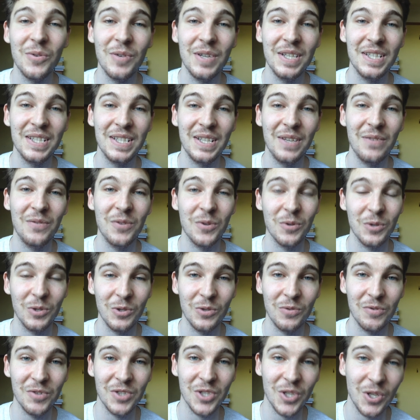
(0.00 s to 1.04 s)
always give you a
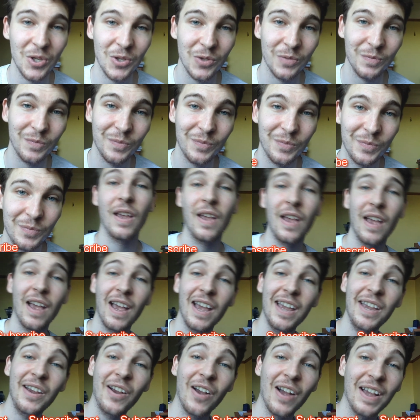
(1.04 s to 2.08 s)
good result.
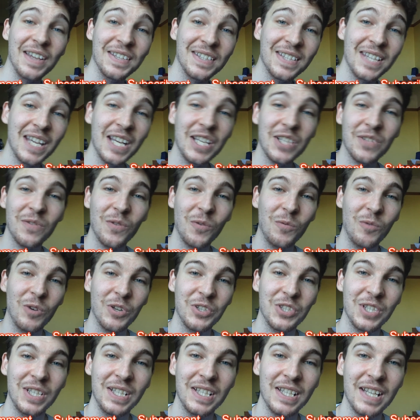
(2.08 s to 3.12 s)
Hey guys, thanks for
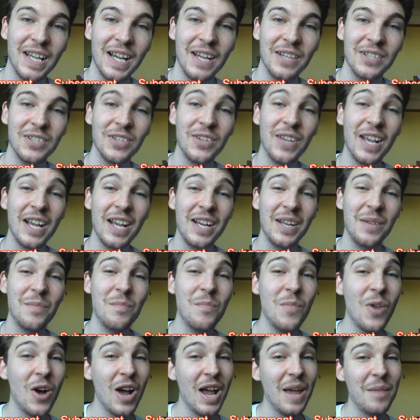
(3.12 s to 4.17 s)
watching today. So that, in
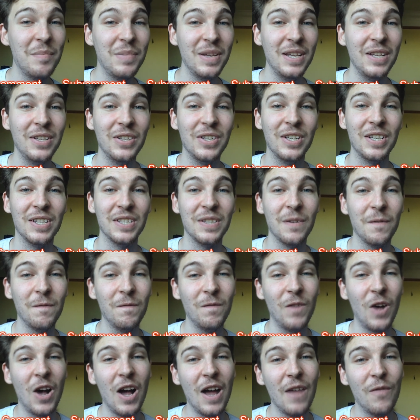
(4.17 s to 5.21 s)
my opinion, is the
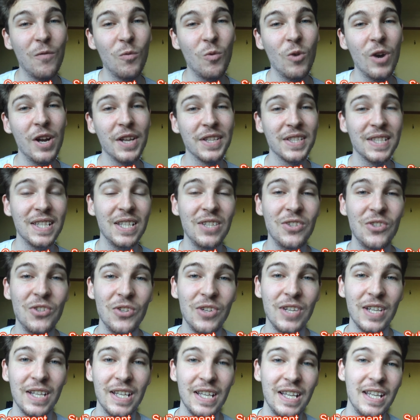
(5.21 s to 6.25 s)
5 worst things
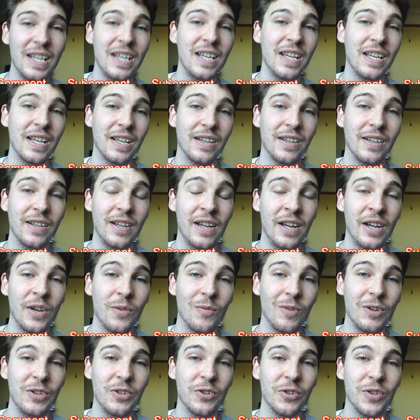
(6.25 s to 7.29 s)
you can hear
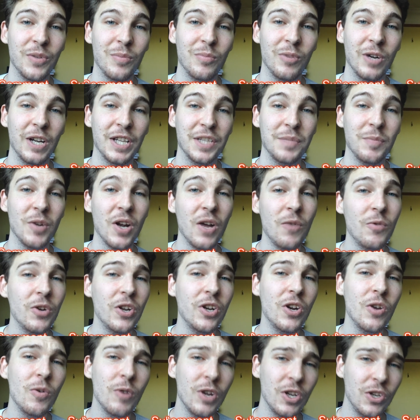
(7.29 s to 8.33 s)
when you're depressed. But I want to
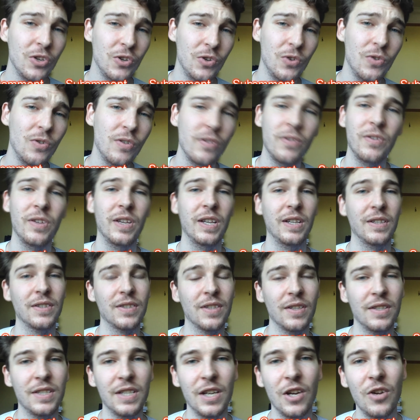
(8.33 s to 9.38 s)
know what you think,
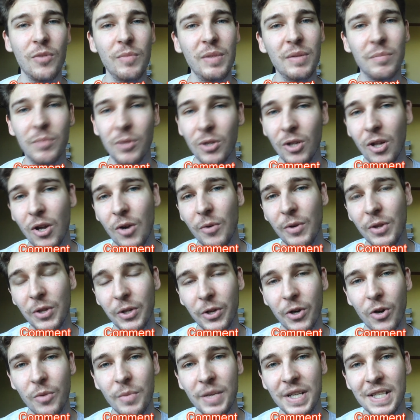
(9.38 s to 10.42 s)
so tell me below in the
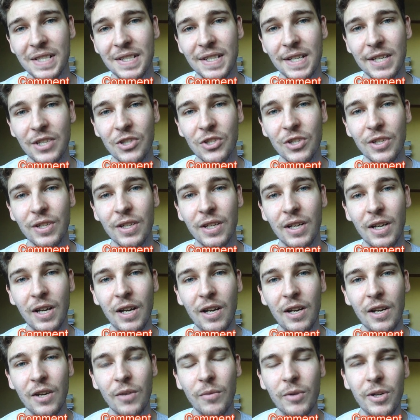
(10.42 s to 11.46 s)
comments section,
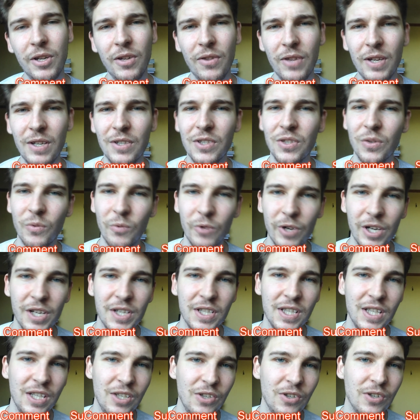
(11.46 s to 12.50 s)
what do you think is the
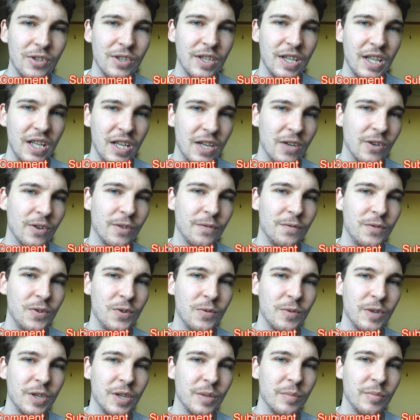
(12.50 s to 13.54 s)
worst thing you could hear if
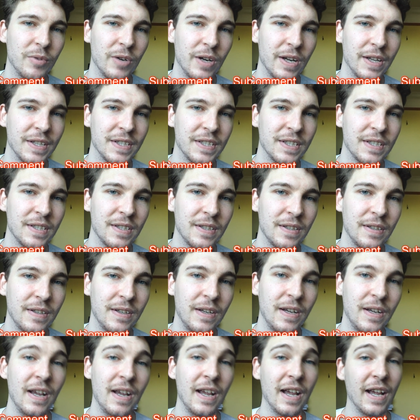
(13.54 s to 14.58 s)
you were depressed?
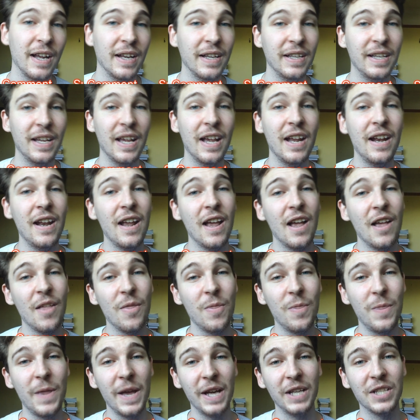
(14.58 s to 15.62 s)
And again,
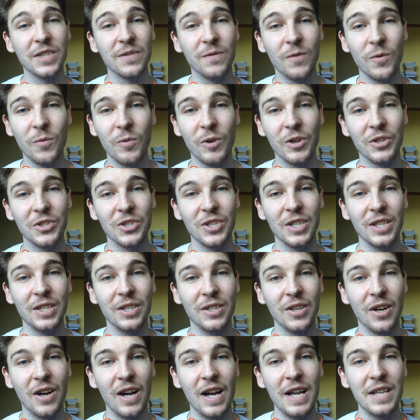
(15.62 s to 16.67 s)
thanks for
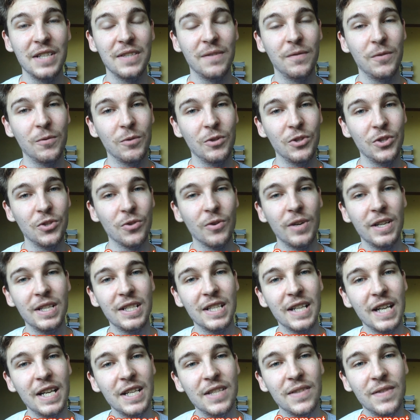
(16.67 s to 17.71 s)
watching, guys. If you enjoyed
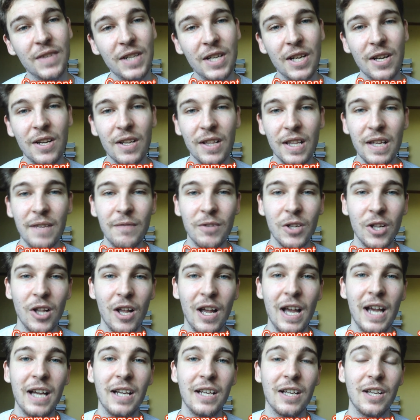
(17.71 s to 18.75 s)
today's video, leave a
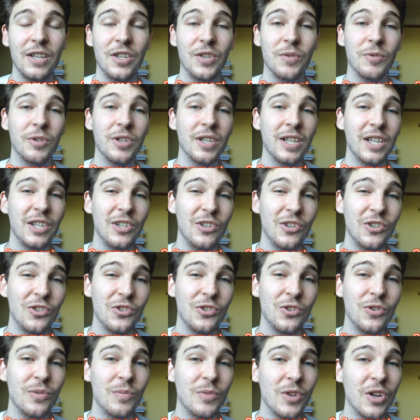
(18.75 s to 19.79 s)
like, and you want to let
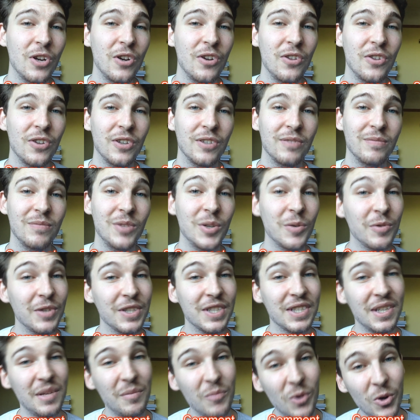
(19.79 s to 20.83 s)
YouTube know that you want
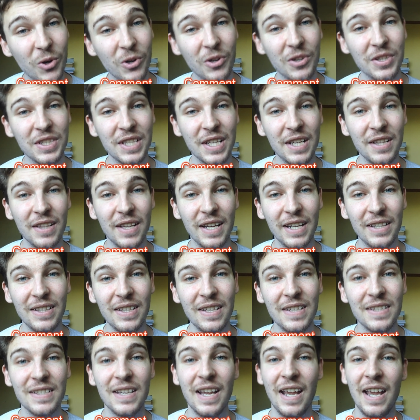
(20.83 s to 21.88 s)
to see more content like
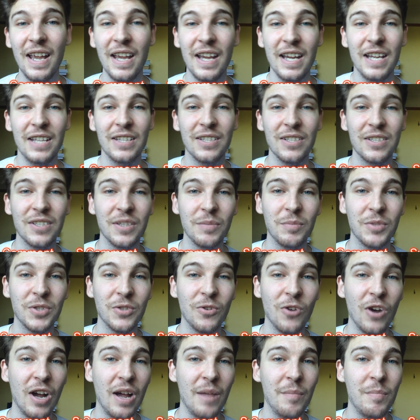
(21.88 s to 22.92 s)
this, hit the
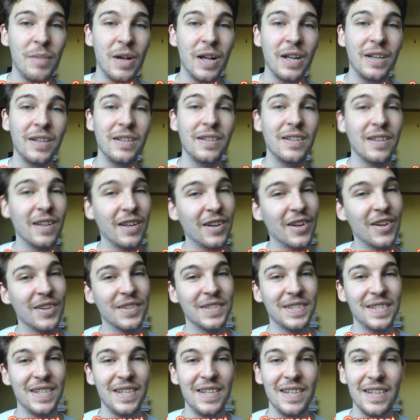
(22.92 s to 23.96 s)
subscribe button, and I'll
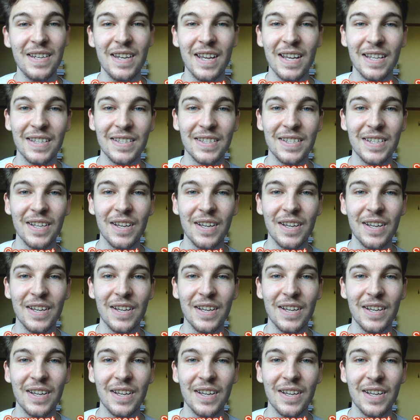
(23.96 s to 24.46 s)
see you next